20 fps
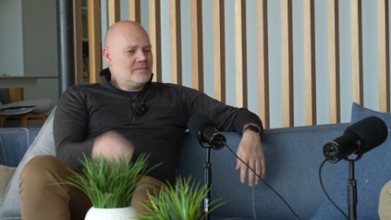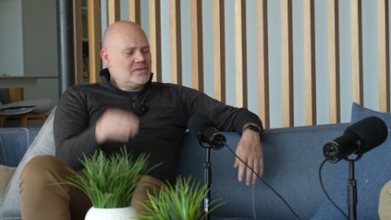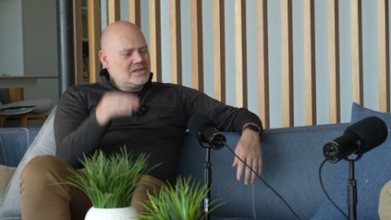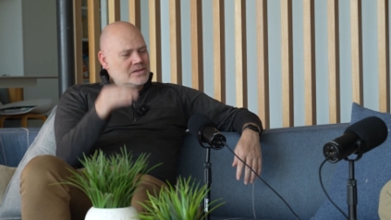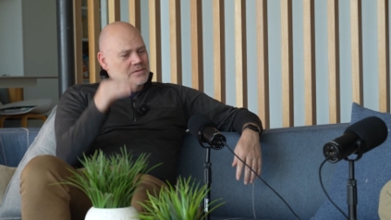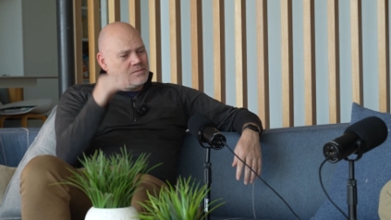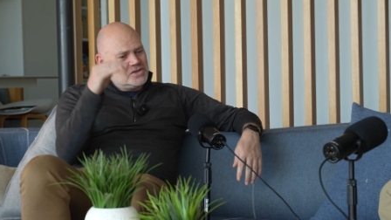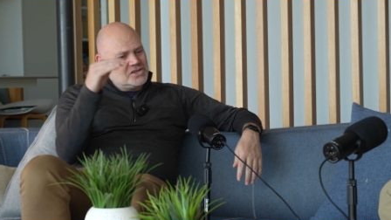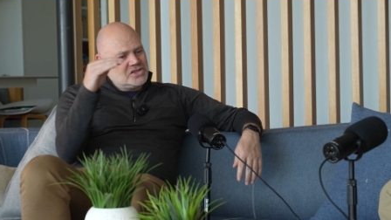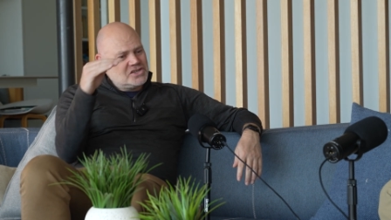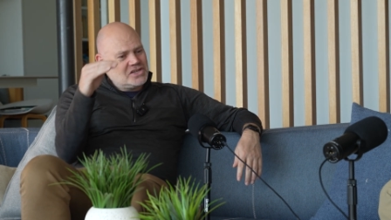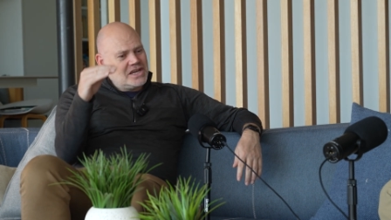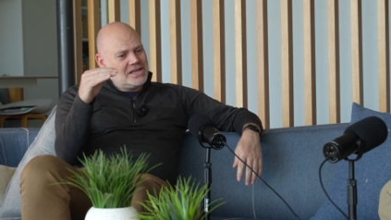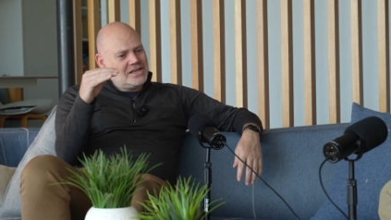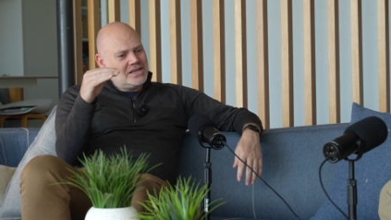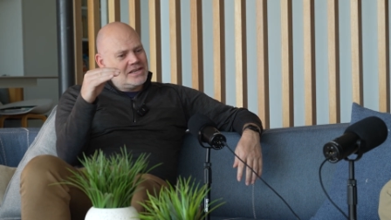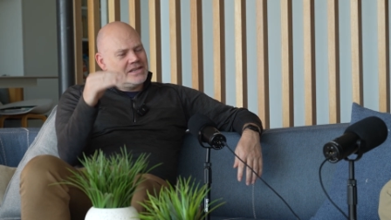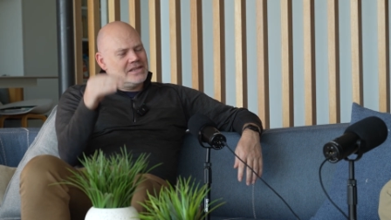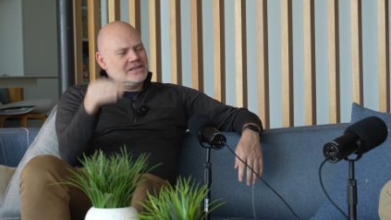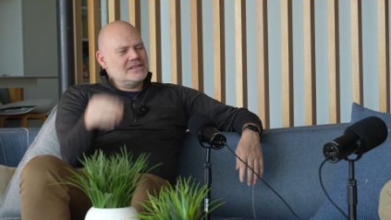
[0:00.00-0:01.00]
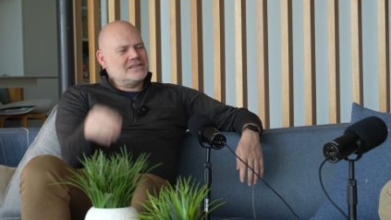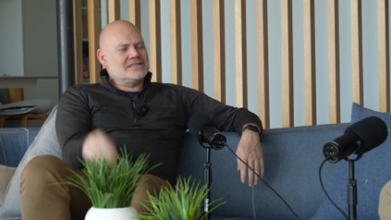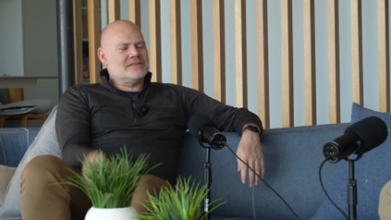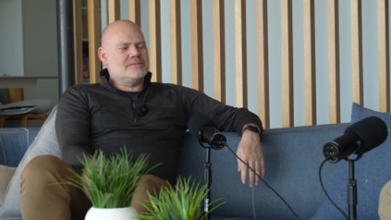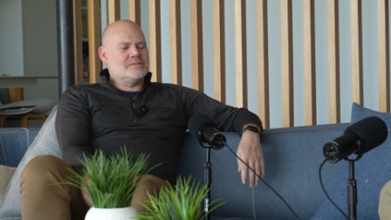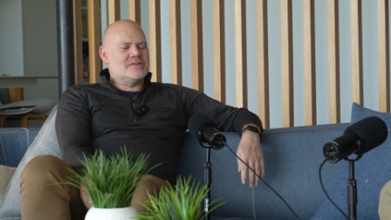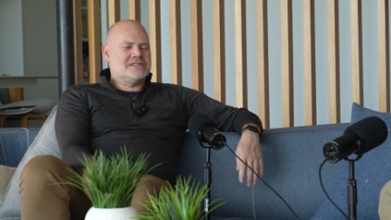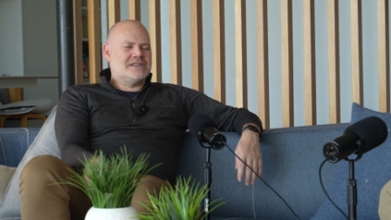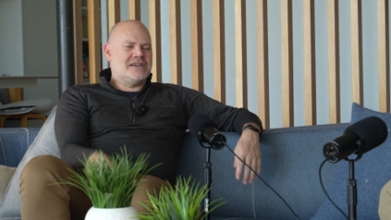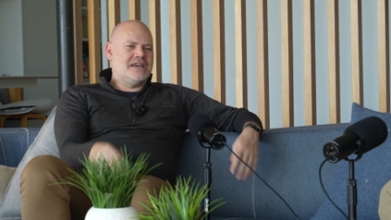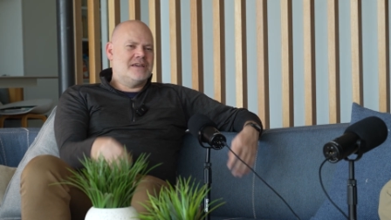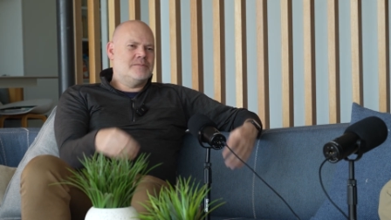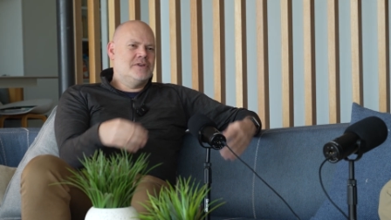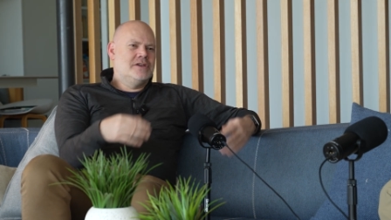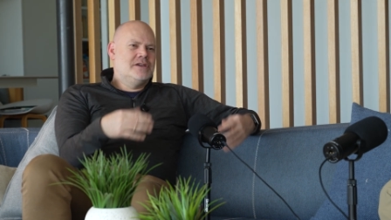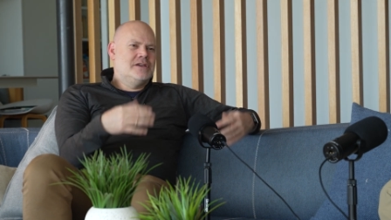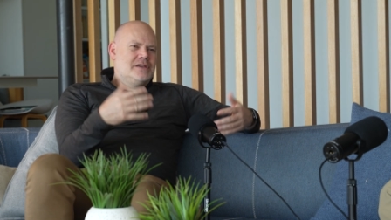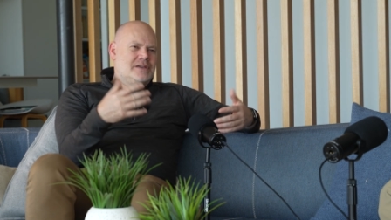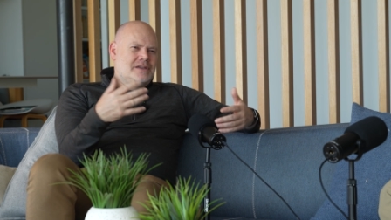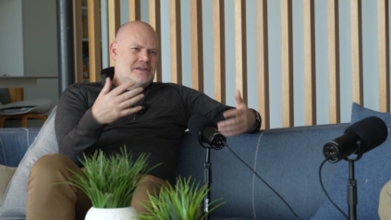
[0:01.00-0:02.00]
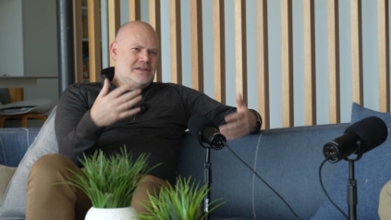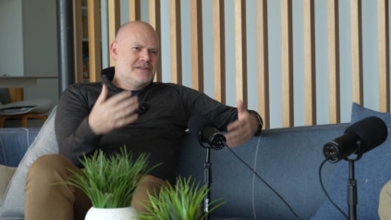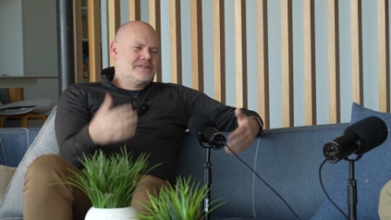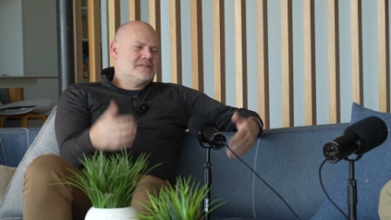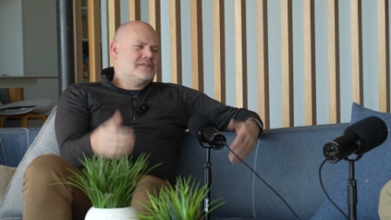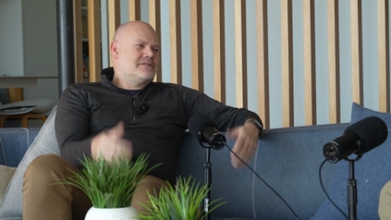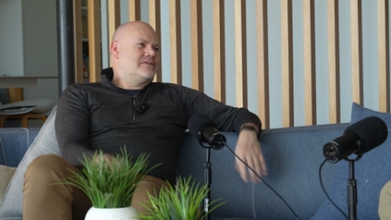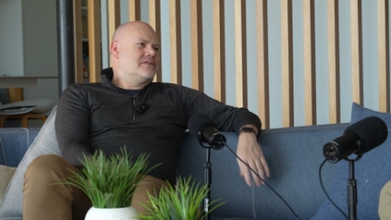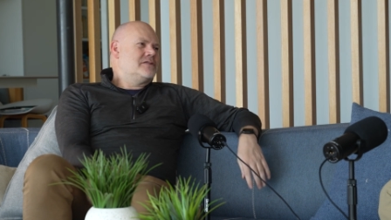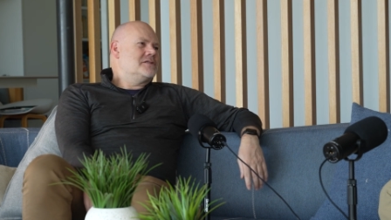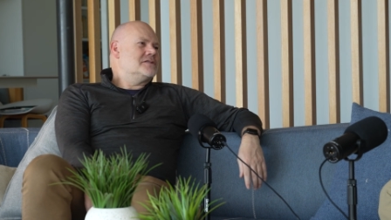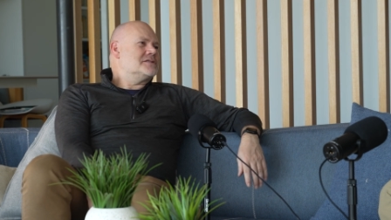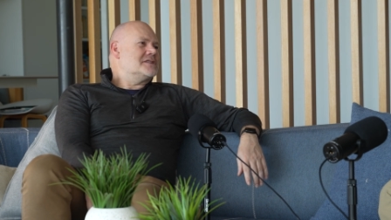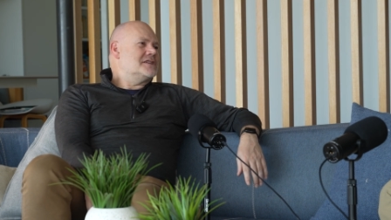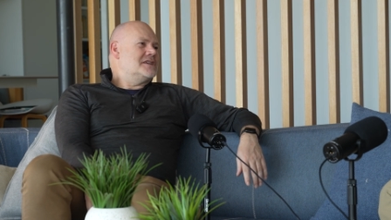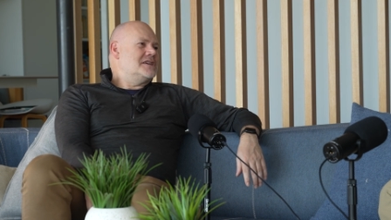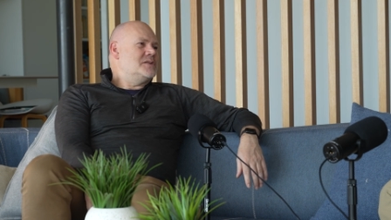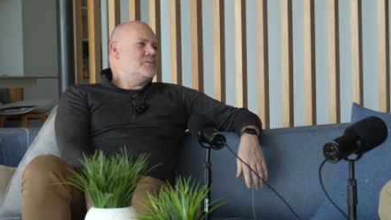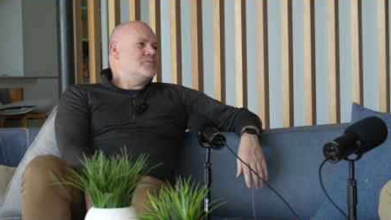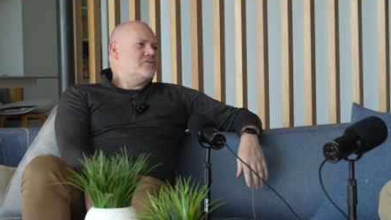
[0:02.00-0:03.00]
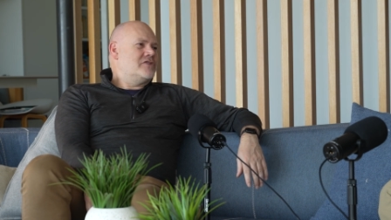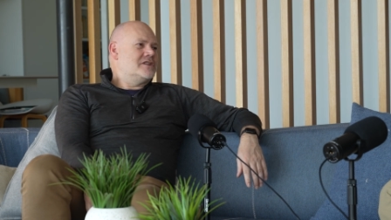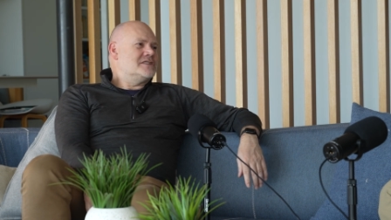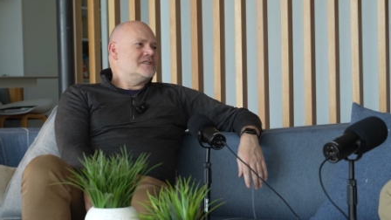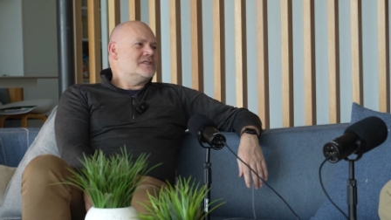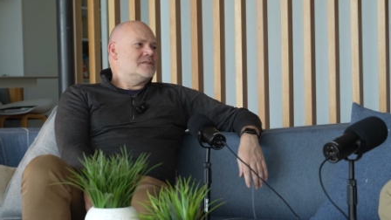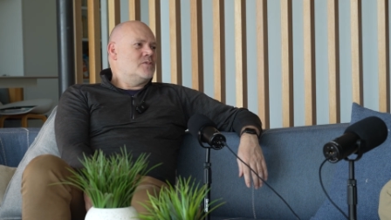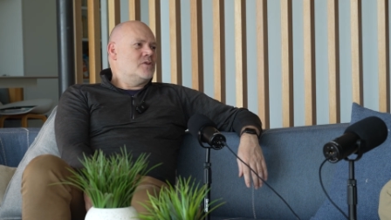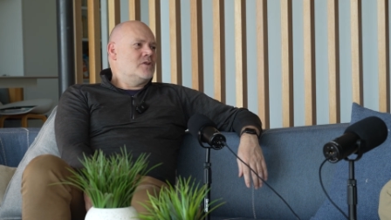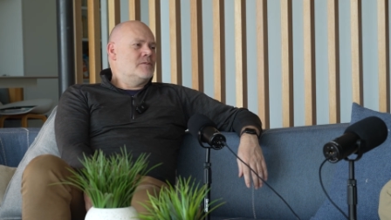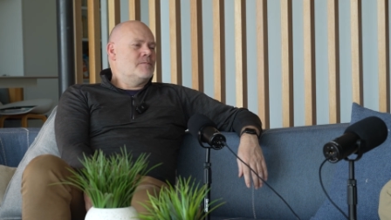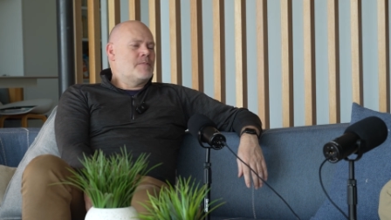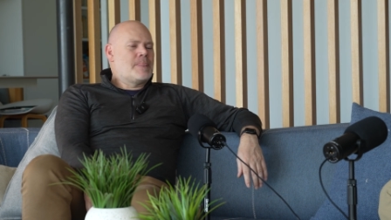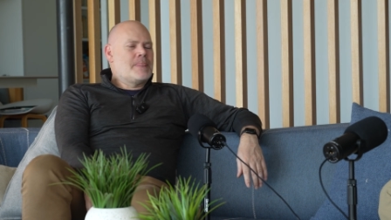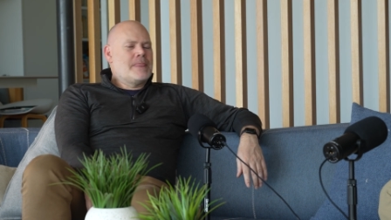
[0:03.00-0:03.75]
and then we shade it in the summertime is the first key principle.